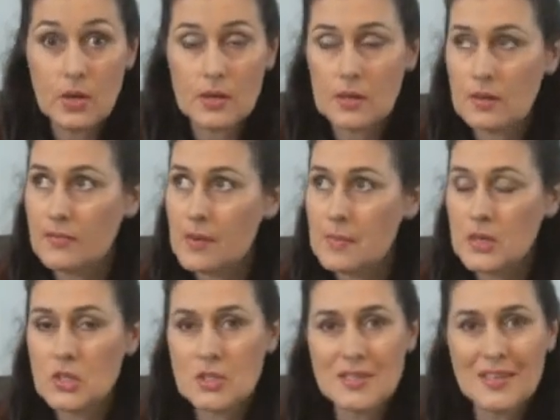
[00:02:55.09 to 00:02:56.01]
I don't know if I
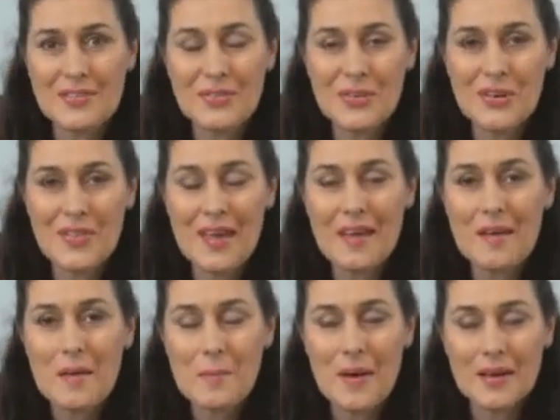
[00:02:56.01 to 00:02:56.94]
mentioned seafood in there,
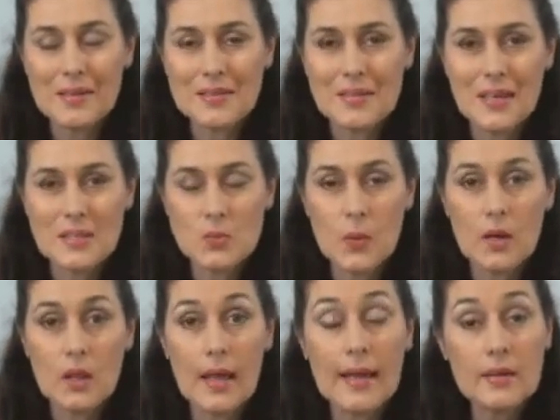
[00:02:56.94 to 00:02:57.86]
but as
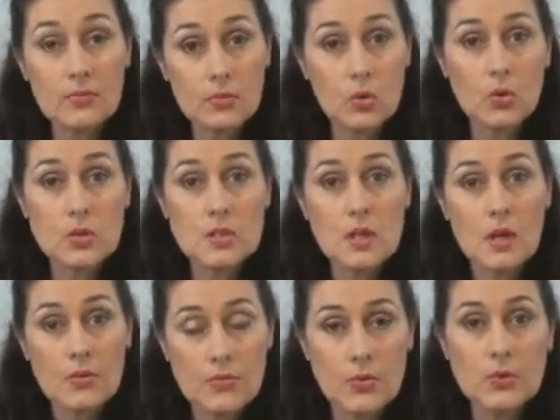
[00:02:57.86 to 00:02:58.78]
well, and of course
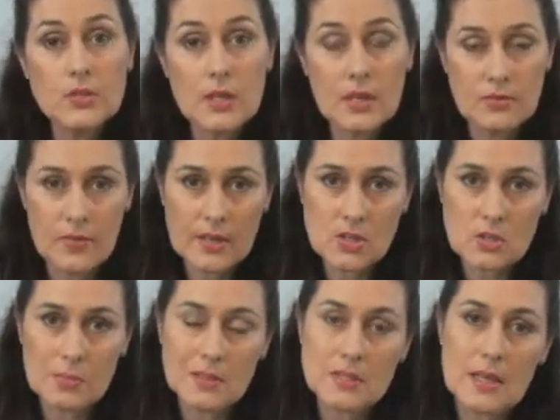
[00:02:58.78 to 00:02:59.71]
fruits and
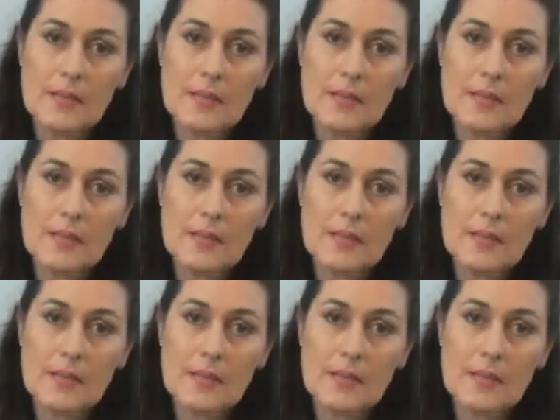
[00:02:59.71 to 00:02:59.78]
vegetables.